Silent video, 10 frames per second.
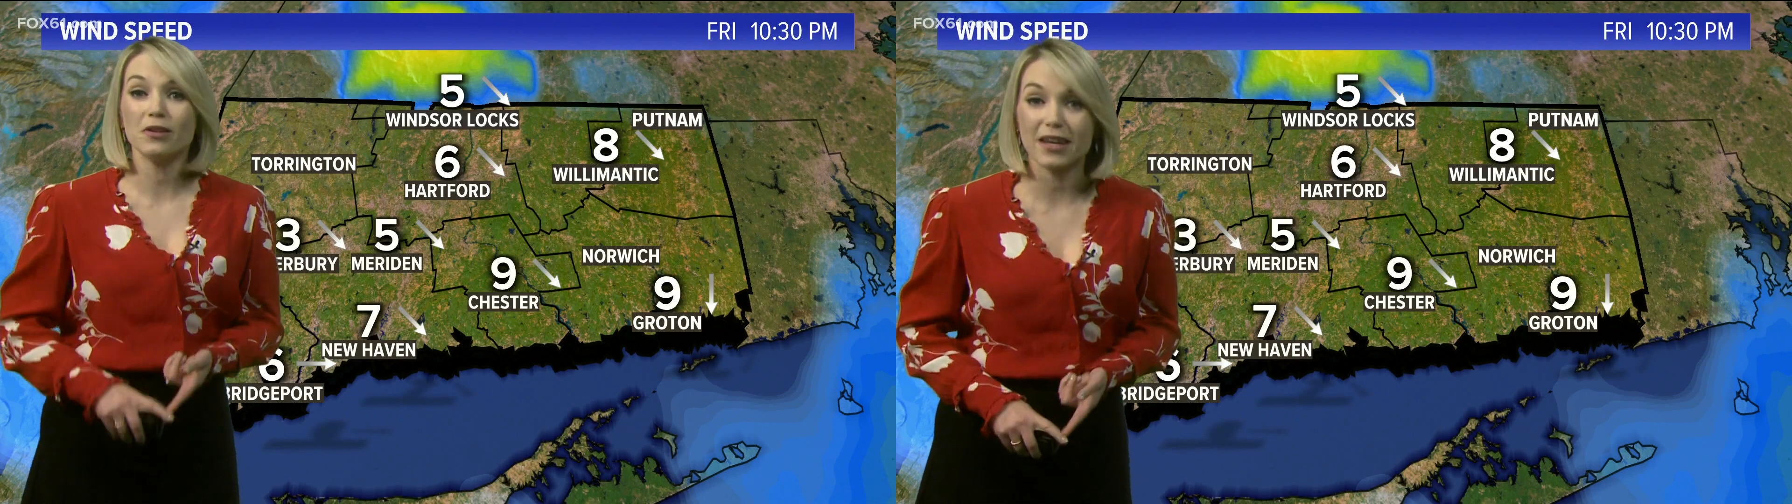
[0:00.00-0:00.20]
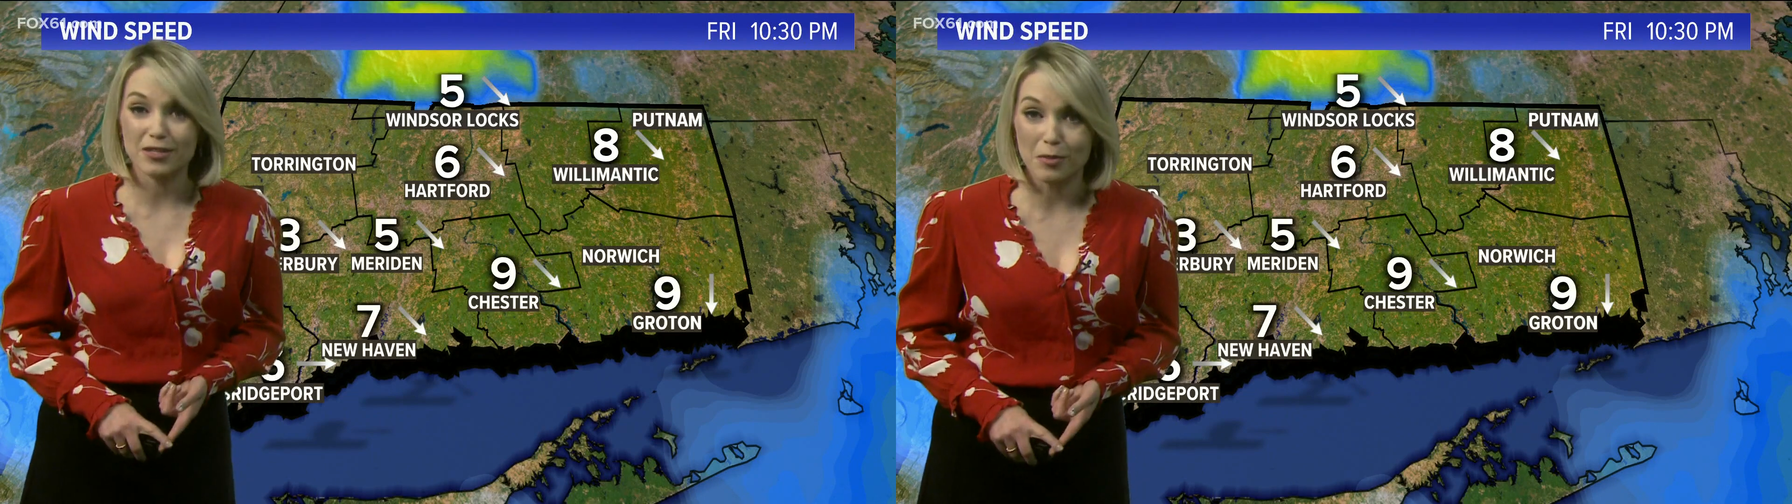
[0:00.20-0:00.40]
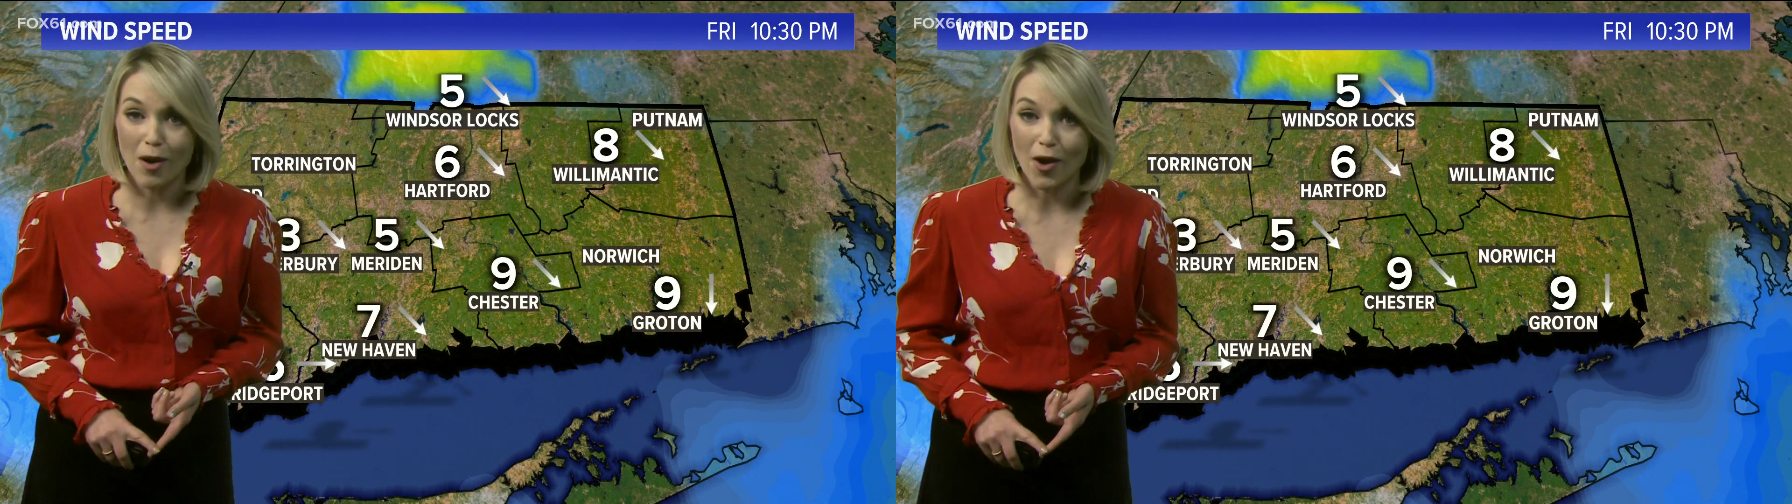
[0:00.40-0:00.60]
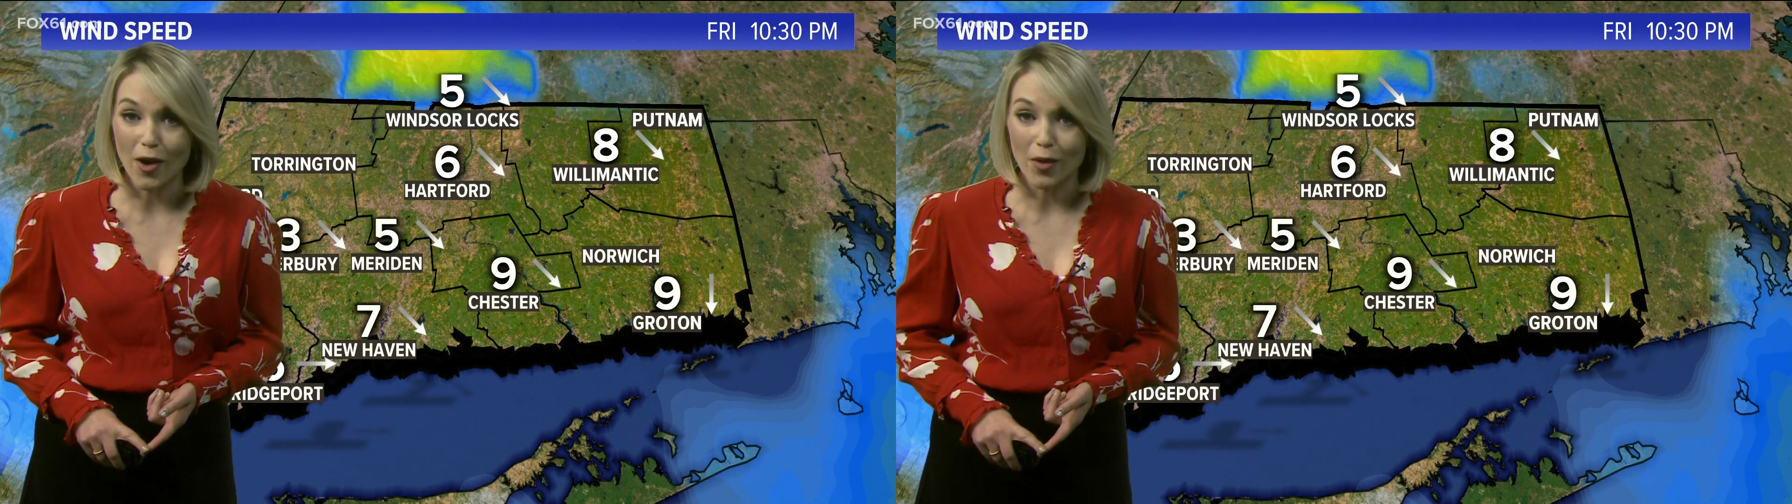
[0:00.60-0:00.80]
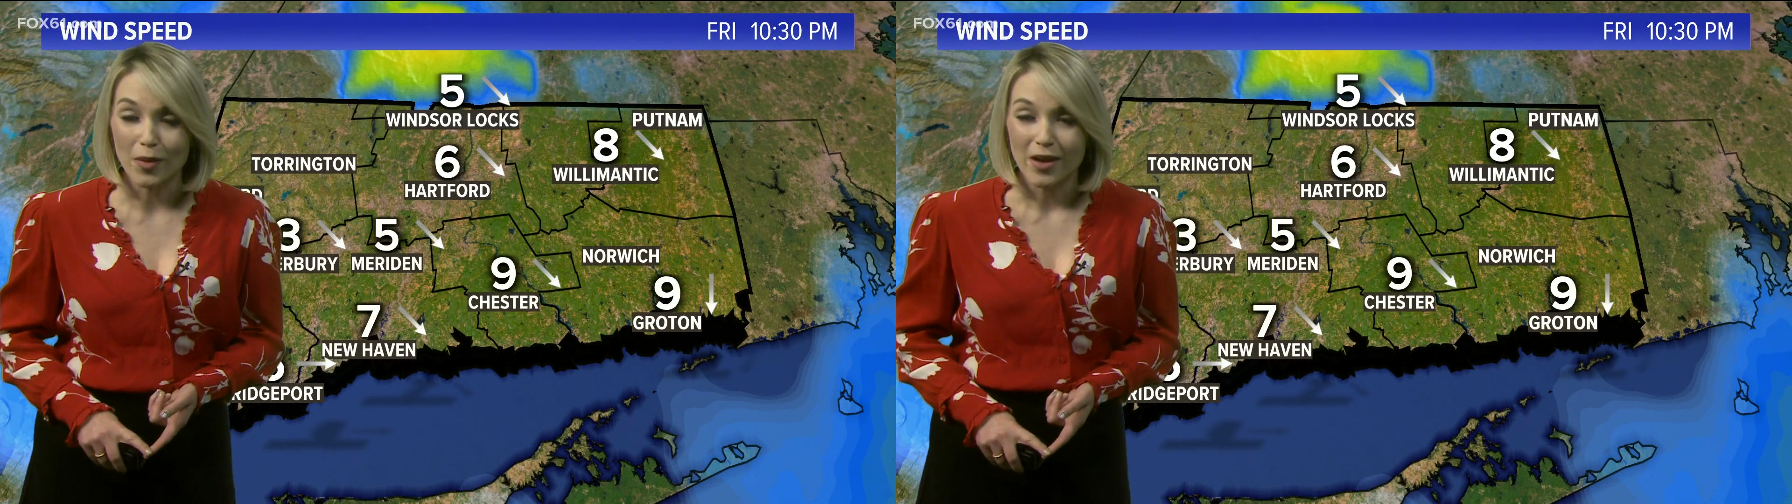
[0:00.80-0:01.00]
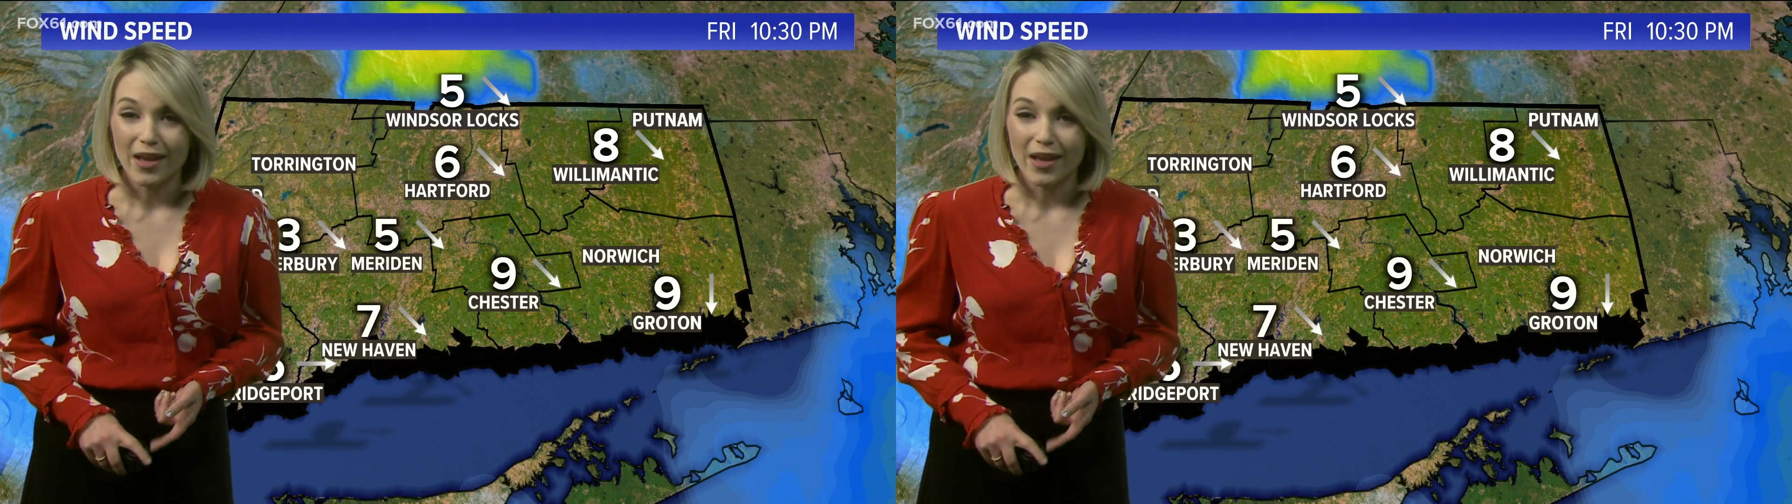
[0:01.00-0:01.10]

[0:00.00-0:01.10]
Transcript: the day tomorrow,